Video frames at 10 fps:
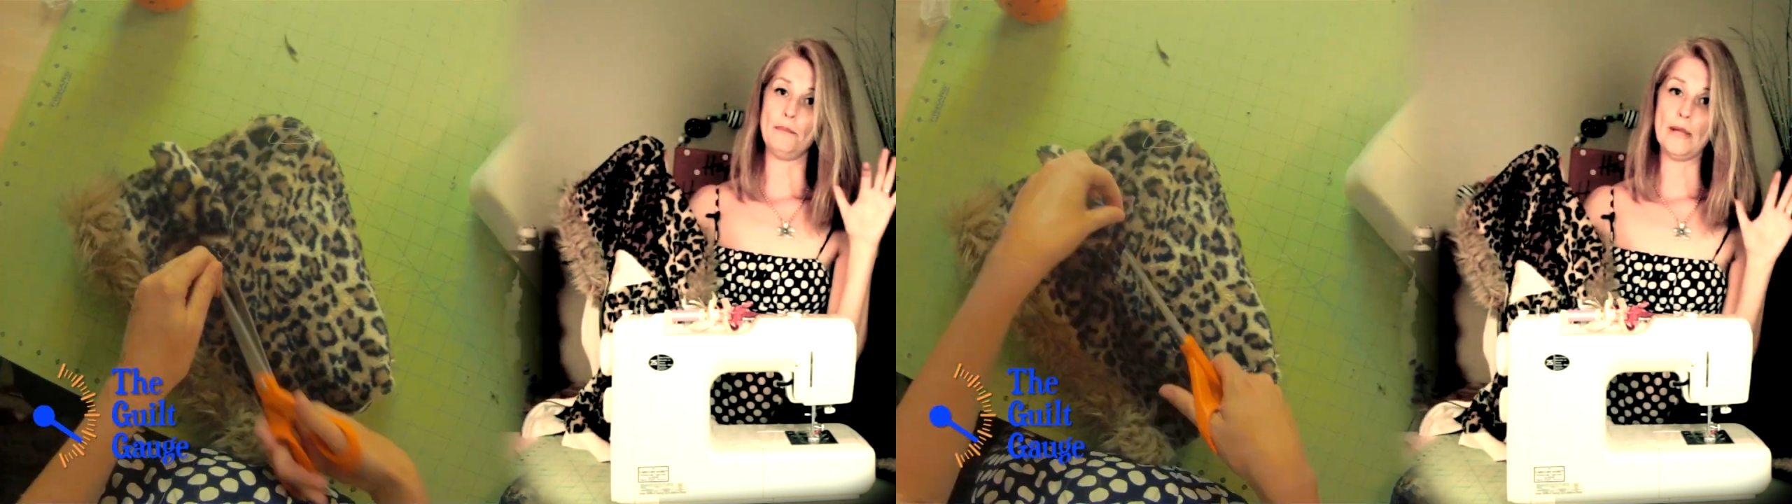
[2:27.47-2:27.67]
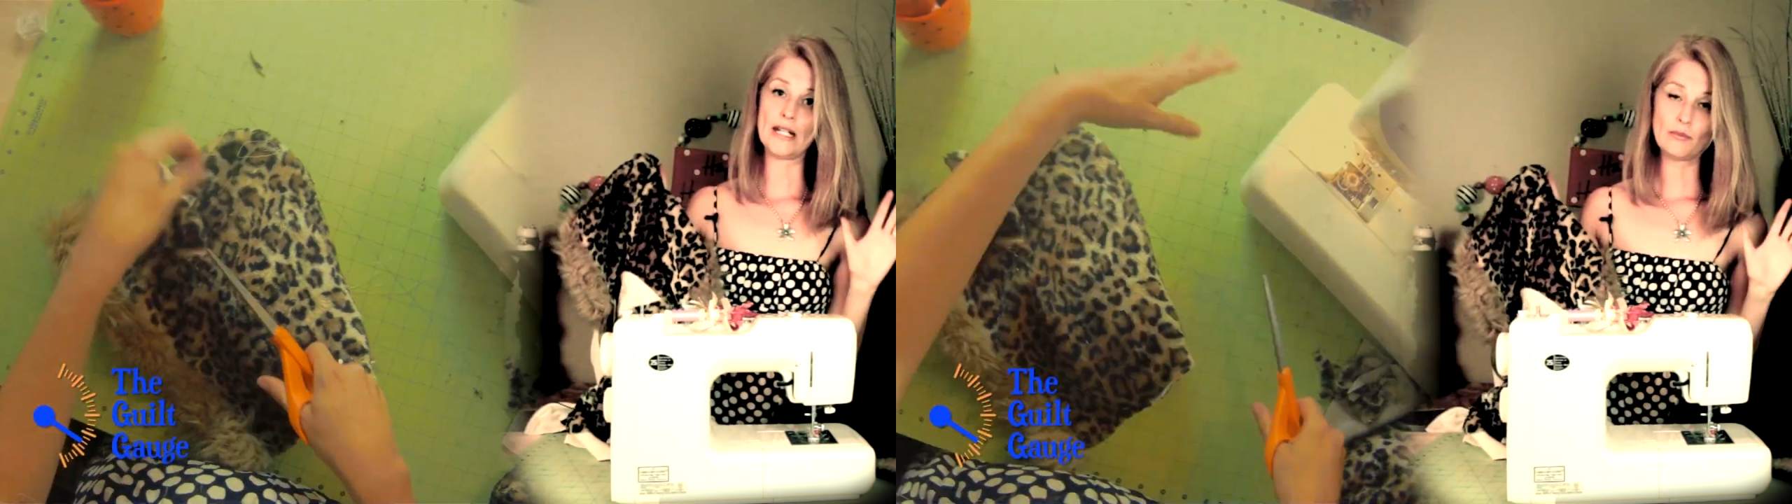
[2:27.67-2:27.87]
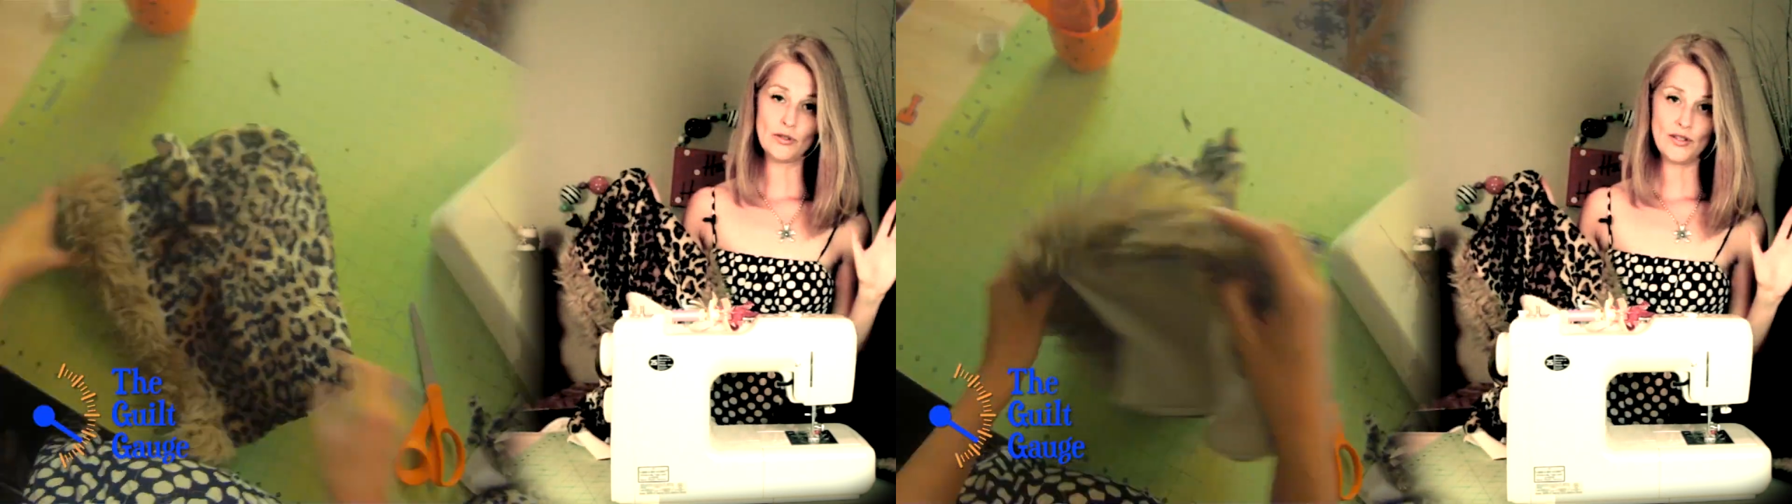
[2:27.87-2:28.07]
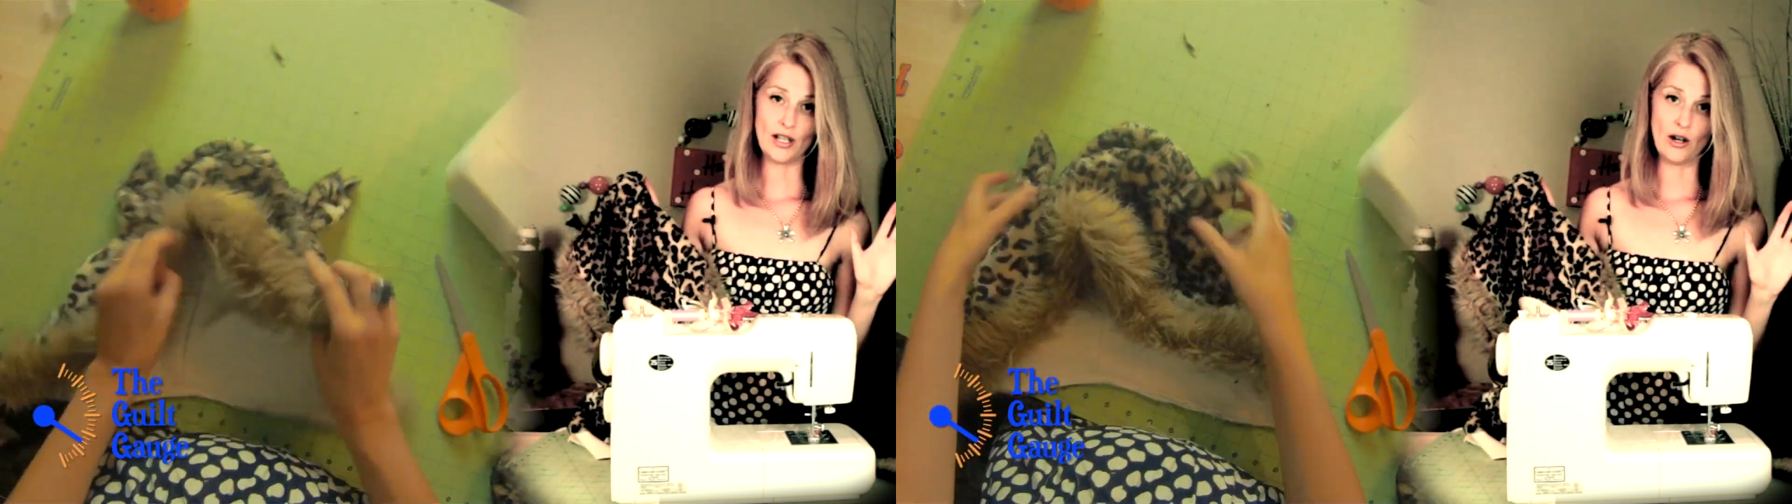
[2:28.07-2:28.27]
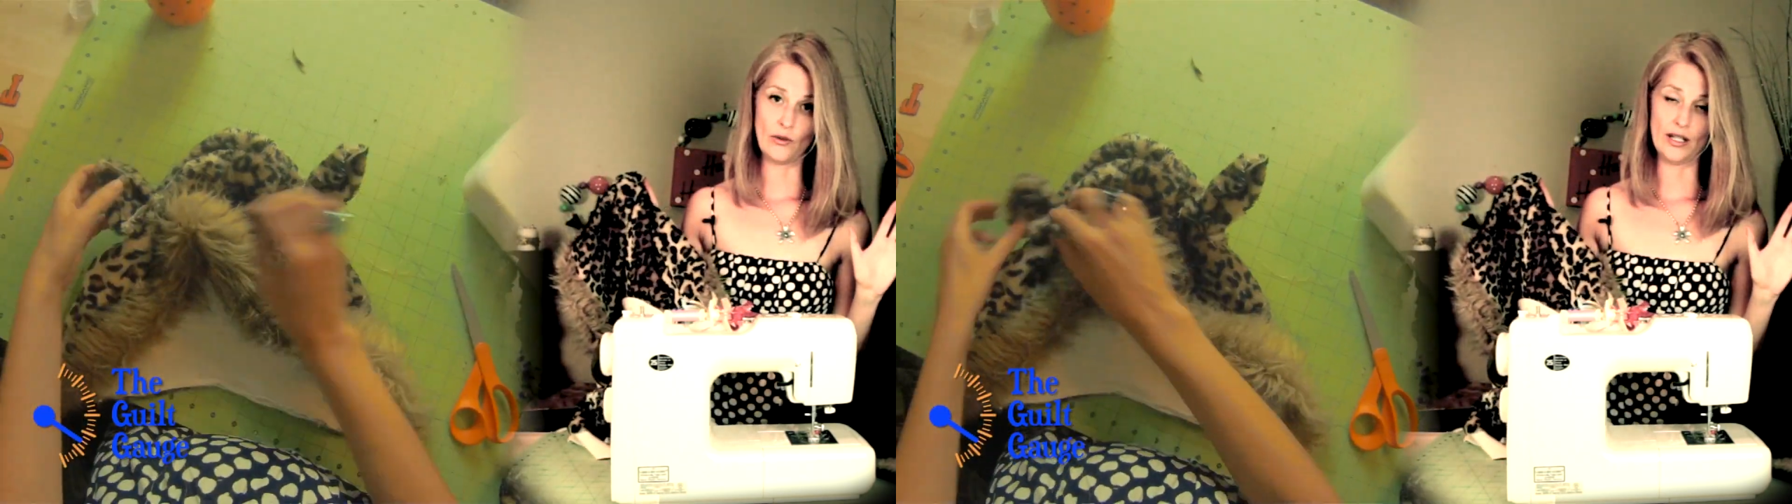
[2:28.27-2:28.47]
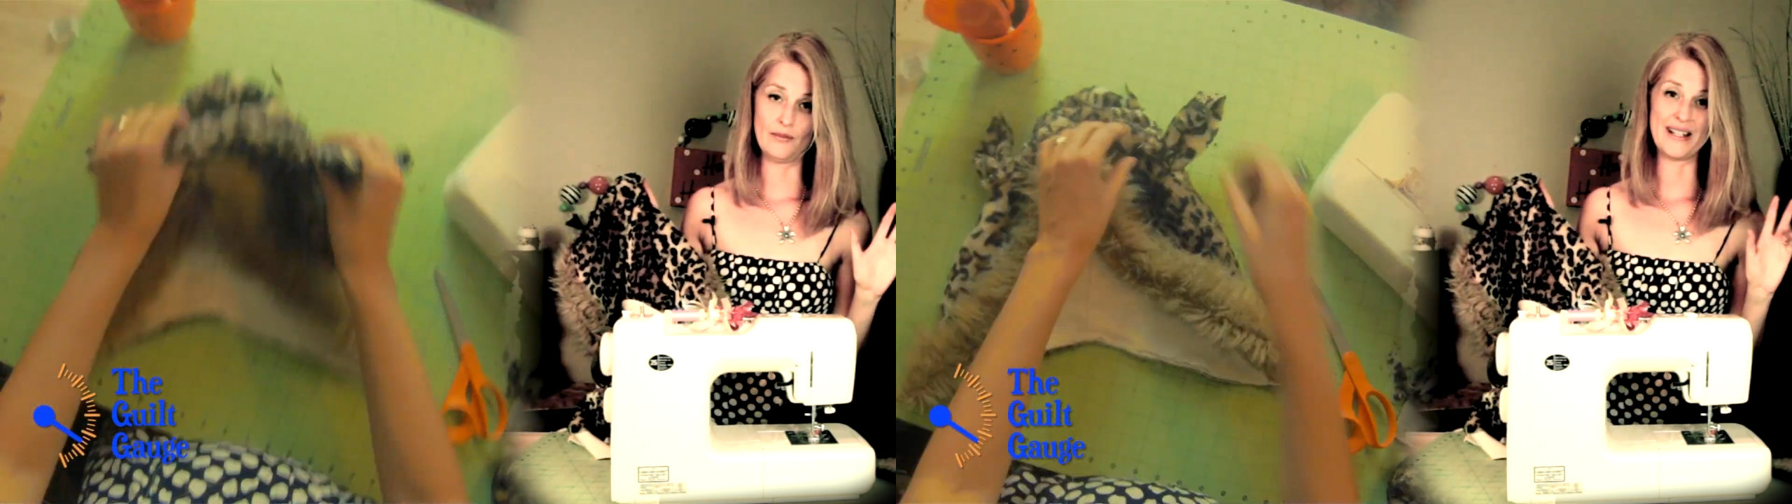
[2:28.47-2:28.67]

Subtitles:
Minimal sewing,